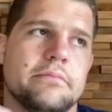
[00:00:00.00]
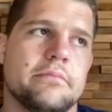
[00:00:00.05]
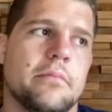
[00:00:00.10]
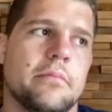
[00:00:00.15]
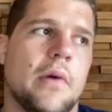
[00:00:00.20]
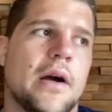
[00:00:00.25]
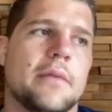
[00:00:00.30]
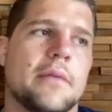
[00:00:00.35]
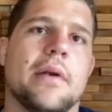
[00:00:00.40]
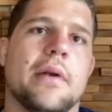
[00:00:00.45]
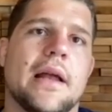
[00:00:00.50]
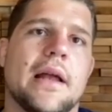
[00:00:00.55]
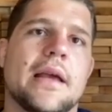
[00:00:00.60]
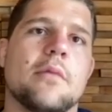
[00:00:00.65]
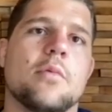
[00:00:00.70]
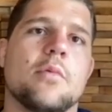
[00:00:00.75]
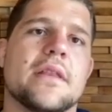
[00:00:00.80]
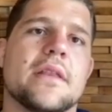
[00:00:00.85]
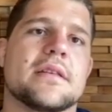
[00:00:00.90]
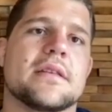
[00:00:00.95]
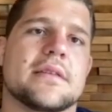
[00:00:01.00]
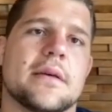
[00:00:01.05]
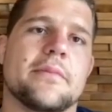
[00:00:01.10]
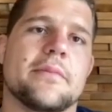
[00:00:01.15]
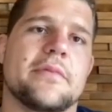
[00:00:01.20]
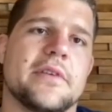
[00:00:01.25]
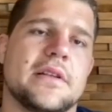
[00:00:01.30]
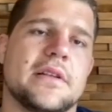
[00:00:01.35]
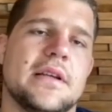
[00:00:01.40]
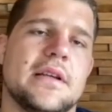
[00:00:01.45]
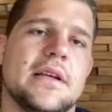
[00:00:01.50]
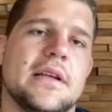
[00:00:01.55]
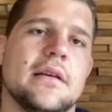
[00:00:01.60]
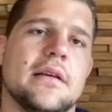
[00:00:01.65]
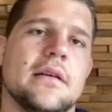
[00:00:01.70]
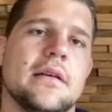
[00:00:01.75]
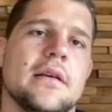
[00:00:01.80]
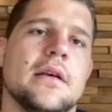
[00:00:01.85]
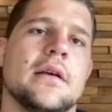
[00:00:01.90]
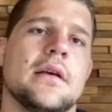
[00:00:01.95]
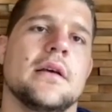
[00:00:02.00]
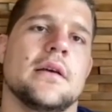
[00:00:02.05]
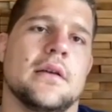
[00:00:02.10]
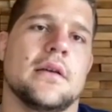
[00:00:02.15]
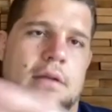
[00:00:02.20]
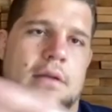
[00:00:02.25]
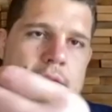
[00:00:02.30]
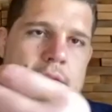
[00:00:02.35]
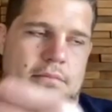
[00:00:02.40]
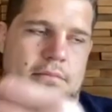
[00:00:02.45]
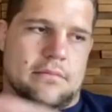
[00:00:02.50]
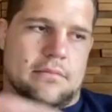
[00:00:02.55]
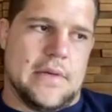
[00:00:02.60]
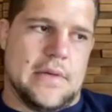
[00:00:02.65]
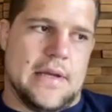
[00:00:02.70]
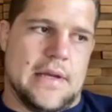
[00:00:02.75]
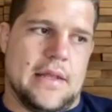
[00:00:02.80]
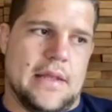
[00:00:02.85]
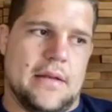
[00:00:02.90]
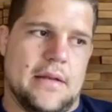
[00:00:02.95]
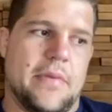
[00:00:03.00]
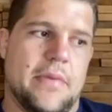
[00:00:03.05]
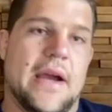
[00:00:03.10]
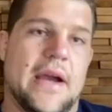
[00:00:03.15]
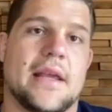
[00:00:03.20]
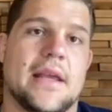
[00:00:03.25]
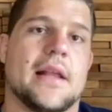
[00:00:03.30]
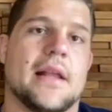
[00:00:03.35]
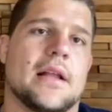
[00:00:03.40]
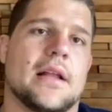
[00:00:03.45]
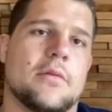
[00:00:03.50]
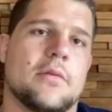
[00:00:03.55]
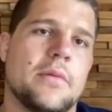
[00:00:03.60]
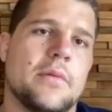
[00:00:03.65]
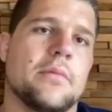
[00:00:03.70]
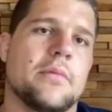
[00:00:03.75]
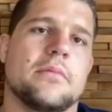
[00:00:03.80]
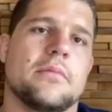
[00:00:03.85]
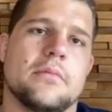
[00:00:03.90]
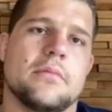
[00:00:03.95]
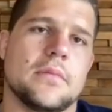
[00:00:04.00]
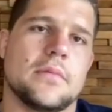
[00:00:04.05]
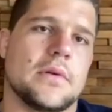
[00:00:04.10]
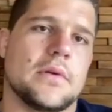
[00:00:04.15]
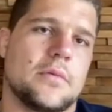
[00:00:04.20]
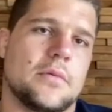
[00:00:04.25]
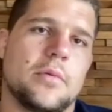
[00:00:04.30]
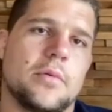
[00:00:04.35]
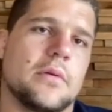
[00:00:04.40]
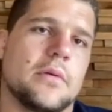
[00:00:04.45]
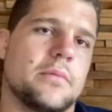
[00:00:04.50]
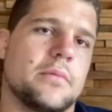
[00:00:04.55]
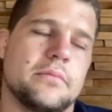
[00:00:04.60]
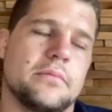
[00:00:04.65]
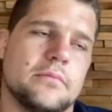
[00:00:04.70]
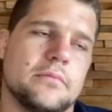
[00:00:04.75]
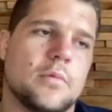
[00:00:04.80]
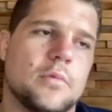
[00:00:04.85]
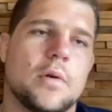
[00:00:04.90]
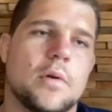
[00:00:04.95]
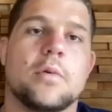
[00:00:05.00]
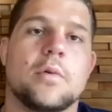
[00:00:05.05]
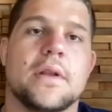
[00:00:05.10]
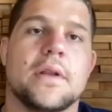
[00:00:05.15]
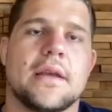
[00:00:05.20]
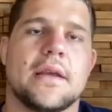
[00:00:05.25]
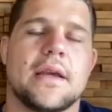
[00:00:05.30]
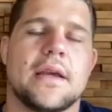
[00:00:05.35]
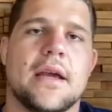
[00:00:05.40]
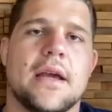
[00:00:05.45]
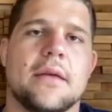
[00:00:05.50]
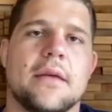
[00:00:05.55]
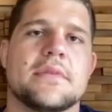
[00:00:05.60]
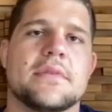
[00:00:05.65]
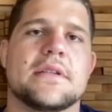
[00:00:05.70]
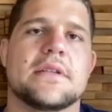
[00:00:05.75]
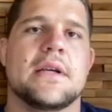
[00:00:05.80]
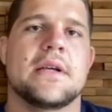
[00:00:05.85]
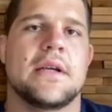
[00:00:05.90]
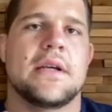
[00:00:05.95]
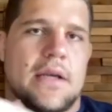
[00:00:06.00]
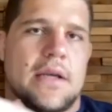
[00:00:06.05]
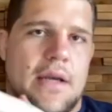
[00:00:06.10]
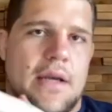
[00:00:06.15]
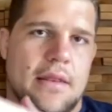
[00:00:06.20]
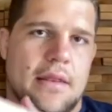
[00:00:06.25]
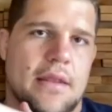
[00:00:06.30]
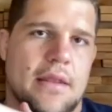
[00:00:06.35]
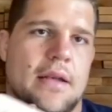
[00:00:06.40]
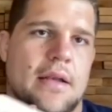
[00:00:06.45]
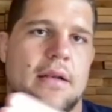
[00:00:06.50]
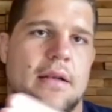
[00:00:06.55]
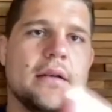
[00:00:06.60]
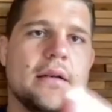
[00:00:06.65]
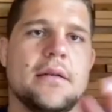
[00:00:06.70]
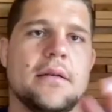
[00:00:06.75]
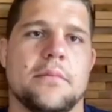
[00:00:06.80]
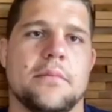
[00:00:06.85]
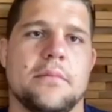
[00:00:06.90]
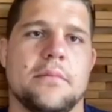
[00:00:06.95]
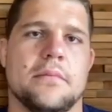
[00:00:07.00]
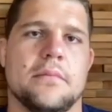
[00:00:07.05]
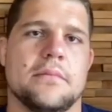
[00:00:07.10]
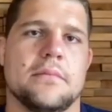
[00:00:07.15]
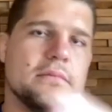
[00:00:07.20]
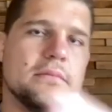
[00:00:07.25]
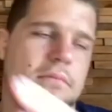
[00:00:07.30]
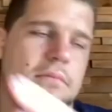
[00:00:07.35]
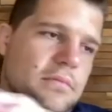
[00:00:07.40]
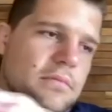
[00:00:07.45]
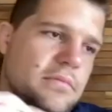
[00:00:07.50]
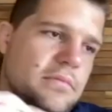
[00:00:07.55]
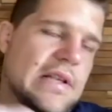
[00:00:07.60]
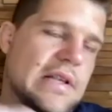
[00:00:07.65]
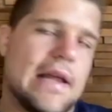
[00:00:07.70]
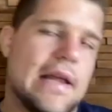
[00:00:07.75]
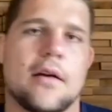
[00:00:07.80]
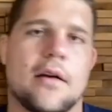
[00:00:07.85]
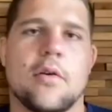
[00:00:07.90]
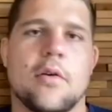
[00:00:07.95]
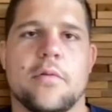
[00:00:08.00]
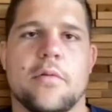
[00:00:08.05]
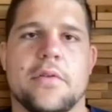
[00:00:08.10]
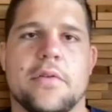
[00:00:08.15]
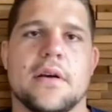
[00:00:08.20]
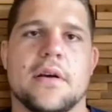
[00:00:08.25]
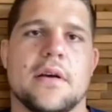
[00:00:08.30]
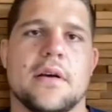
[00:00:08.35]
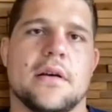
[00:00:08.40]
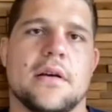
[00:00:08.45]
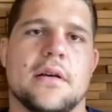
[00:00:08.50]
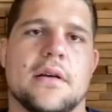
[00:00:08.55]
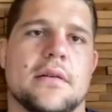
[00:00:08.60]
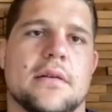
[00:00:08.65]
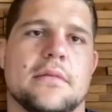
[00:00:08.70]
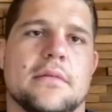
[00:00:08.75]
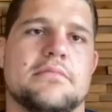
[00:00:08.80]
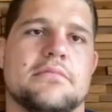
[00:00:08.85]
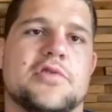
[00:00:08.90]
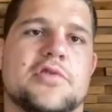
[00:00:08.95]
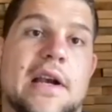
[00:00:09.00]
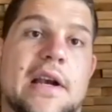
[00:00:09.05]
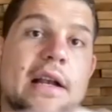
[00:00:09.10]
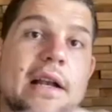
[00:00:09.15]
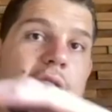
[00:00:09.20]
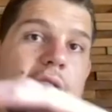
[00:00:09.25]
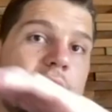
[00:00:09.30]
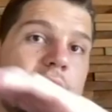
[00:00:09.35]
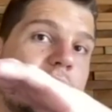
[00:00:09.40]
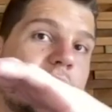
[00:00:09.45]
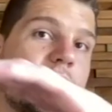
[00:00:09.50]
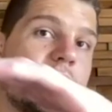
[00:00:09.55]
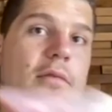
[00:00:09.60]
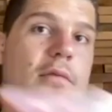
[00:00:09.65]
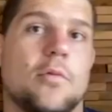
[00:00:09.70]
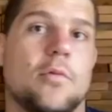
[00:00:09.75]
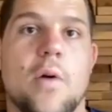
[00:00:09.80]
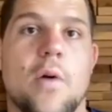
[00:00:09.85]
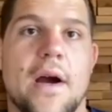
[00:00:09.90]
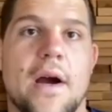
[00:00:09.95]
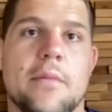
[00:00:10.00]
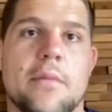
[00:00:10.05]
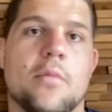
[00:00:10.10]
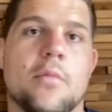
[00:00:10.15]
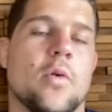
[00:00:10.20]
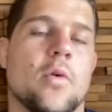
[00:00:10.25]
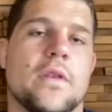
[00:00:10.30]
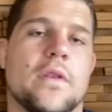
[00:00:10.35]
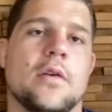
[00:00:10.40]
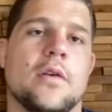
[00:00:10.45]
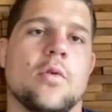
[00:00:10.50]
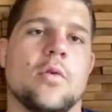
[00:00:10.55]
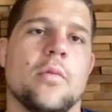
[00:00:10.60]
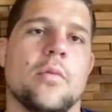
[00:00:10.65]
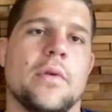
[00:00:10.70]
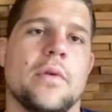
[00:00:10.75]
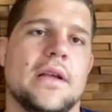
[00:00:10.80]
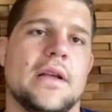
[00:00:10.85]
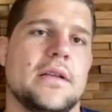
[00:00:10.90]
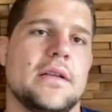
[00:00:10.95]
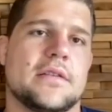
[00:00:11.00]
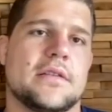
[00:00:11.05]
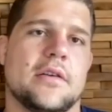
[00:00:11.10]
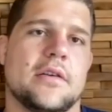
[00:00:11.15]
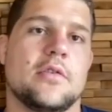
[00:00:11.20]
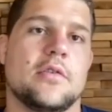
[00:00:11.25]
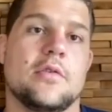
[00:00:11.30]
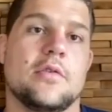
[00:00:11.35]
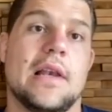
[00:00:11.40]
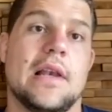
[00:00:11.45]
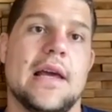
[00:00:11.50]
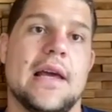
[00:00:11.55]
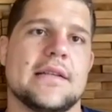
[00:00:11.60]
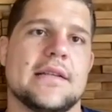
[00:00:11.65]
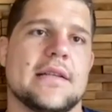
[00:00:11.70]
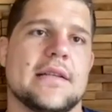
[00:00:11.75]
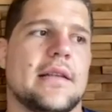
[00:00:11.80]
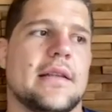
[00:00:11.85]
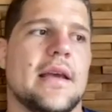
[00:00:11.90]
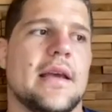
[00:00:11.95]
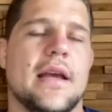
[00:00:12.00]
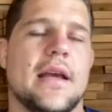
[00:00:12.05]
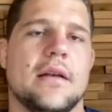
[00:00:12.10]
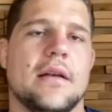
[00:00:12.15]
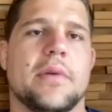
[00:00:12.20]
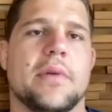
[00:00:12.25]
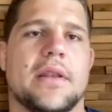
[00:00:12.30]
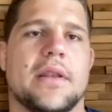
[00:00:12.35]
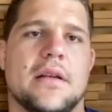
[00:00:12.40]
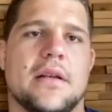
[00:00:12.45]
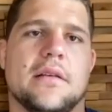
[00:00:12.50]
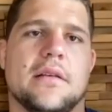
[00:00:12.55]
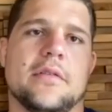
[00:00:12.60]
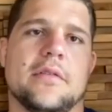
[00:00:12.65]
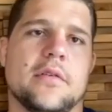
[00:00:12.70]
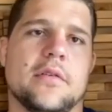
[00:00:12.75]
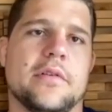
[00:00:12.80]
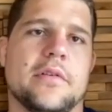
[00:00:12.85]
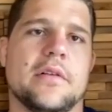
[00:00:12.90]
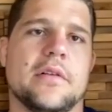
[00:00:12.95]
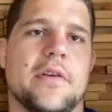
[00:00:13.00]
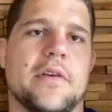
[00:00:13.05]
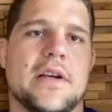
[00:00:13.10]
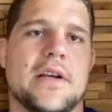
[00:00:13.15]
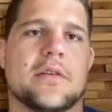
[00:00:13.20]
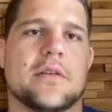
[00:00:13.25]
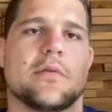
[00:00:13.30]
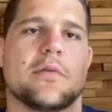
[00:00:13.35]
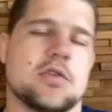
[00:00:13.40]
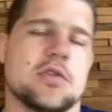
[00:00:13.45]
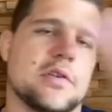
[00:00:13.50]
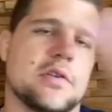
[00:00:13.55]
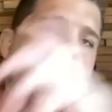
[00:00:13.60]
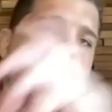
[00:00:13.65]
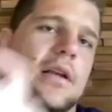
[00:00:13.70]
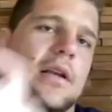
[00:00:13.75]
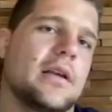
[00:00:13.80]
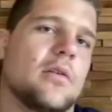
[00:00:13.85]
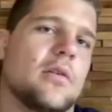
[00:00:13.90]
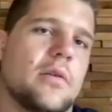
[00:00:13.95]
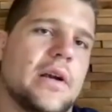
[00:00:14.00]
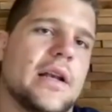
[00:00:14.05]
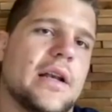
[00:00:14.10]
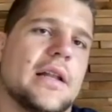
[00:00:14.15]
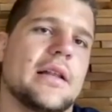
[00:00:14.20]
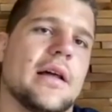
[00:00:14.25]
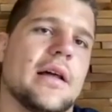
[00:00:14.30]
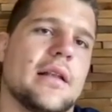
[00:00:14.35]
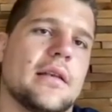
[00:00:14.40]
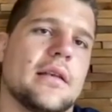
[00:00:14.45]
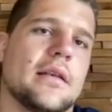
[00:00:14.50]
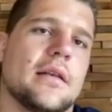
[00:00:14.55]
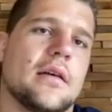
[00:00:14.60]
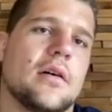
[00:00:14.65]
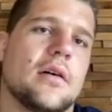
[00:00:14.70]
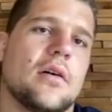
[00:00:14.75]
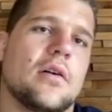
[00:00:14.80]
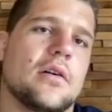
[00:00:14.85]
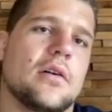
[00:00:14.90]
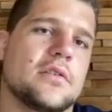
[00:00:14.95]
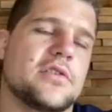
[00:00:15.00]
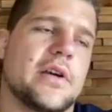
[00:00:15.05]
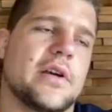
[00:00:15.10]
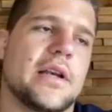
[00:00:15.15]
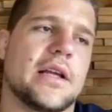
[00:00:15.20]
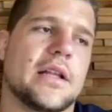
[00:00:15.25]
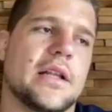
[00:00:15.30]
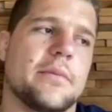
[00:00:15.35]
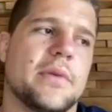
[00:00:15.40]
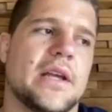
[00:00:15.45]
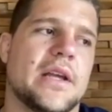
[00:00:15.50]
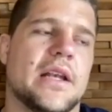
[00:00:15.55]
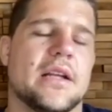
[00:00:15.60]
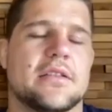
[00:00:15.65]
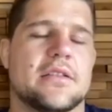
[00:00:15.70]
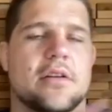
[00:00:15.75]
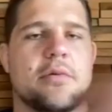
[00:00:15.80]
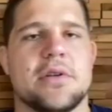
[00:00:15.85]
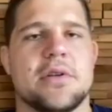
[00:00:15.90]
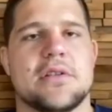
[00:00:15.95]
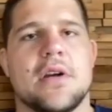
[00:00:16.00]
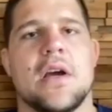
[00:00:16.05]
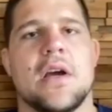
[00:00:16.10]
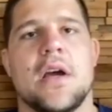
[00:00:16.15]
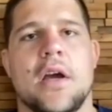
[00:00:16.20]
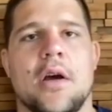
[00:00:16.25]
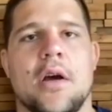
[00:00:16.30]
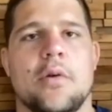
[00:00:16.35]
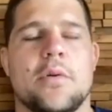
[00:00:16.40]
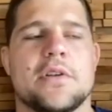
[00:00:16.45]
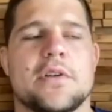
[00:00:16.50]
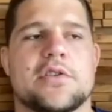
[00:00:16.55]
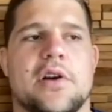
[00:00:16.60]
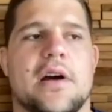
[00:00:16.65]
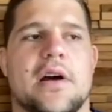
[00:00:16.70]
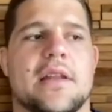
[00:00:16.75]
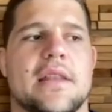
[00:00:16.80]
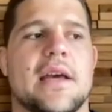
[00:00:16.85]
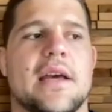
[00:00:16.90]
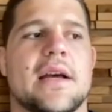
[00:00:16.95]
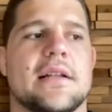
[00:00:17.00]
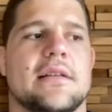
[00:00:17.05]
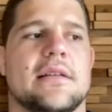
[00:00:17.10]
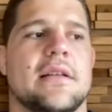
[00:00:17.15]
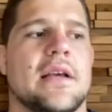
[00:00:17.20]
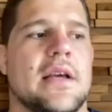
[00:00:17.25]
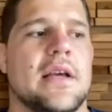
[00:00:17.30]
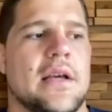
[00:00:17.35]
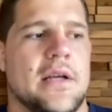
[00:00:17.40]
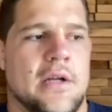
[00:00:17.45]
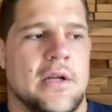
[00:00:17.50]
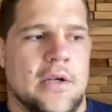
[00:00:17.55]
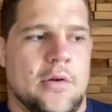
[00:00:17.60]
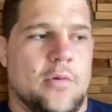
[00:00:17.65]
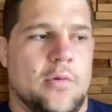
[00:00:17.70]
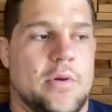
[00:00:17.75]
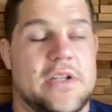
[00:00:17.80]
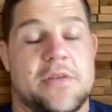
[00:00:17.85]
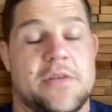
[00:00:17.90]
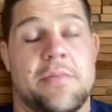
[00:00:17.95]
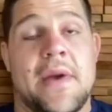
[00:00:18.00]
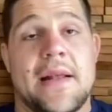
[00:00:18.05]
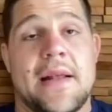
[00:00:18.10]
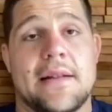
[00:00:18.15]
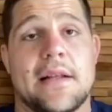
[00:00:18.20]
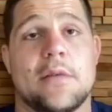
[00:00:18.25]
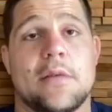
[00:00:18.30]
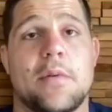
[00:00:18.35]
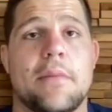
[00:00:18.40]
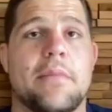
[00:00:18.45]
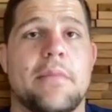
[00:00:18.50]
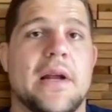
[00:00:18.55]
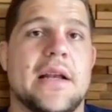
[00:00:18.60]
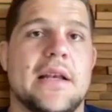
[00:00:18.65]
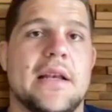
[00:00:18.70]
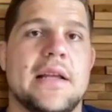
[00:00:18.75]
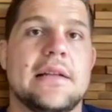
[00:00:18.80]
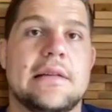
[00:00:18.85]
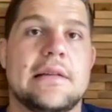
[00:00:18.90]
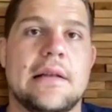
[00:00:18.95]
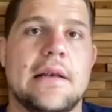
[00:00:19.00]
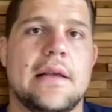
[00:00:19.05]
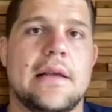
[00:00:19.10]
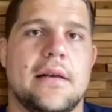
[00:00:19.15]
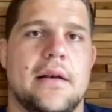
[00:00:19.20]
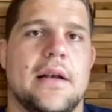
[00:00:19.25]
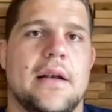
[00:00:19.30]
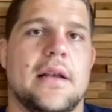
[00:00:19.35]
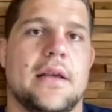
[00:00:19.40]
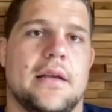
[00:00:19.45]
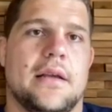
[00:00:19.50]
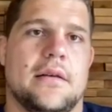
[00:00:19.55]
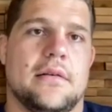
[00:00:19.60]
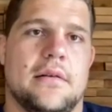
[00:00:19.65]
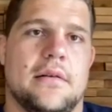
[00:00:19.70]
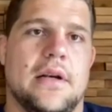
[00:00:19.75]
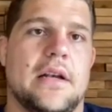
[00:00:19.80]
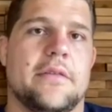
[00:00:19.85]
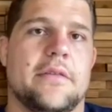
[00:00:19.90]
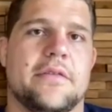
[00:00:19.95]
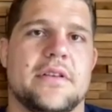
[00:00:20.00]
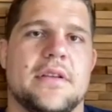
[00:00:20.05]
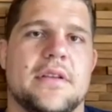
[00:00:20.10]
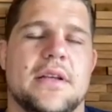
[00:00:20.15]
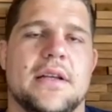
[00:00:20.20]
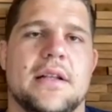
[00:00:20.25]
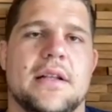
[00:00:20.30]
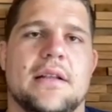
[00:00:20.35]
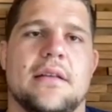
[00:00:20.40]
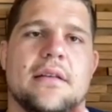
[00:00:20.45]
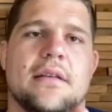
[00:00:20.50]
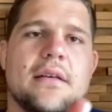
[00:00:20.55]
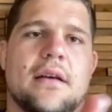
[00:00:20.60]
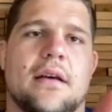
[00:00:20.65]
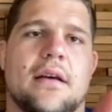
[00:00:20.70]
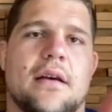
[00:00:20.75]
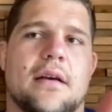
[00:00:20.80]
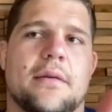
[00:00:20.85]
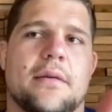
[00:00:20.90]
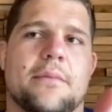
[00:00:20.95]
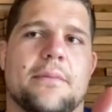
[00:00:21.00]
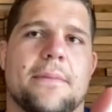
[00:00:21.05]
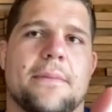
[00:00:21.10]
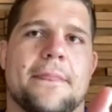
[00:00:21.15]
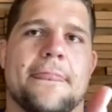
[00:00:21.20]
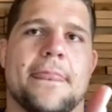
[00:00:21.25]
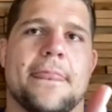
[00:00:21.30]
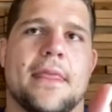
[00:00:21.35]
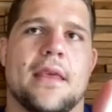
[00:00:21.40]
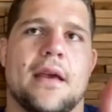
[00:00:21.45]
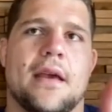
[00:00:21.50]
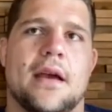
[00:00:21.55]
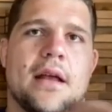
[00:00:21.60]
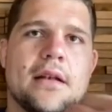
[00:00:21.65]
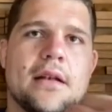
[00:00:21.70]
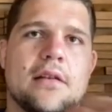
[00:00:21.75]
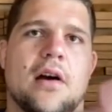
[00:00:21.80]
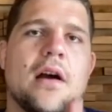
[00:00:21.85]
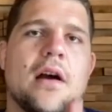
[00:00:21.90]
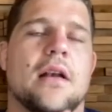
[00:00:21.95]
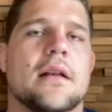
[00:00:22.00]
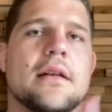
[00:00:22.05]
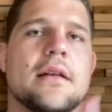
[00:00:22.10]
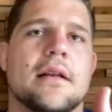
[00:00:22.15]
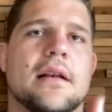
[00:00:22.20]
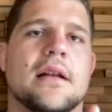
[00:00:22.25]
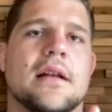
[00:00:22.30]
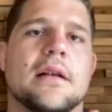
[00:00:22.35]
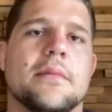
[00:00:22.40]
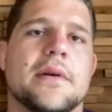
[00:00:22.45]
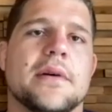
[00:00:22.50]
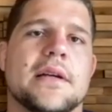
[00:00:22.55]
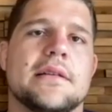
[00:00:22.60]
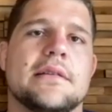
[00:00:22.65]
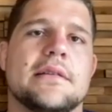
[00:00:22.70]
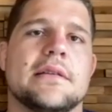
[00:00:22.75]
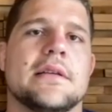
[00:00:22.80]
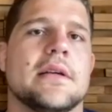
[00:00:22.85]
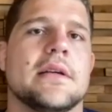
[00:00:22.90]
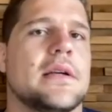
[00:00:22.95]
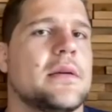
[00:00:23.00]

Might play with some fatigue, and then backing that we that we'll will win the games, and then slag off the training like way more than normally. So you do less at the end, but then you feel fresher because you did it already done a hard training in the beginning. So we we tried that which meant that we played Italy really, really fatigued um, and Ireland a little bit.